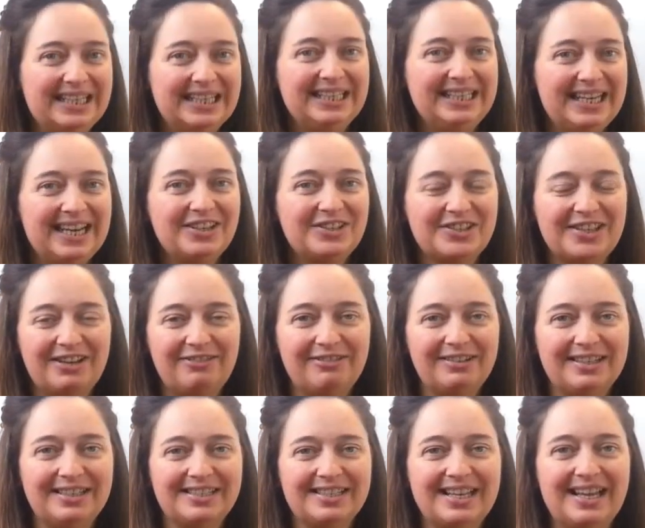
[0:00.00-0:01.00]
Yes, there
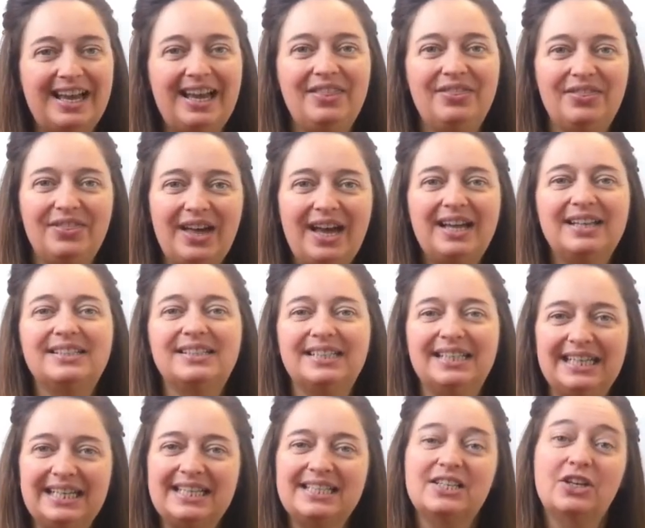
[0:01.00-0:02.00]
is, and that
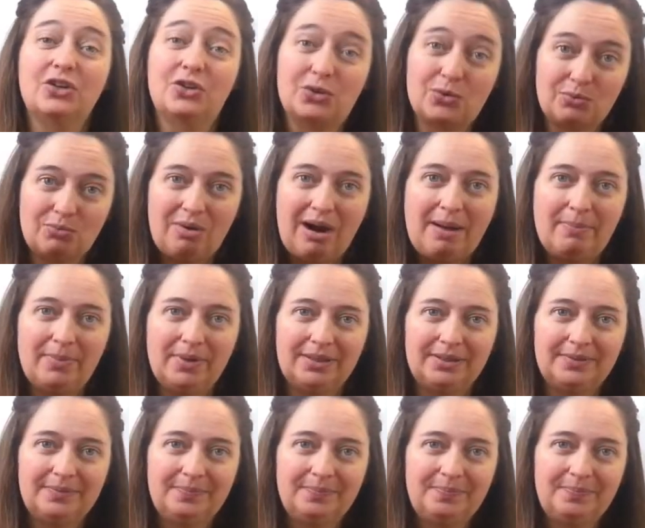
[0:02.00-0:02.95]
is grammar.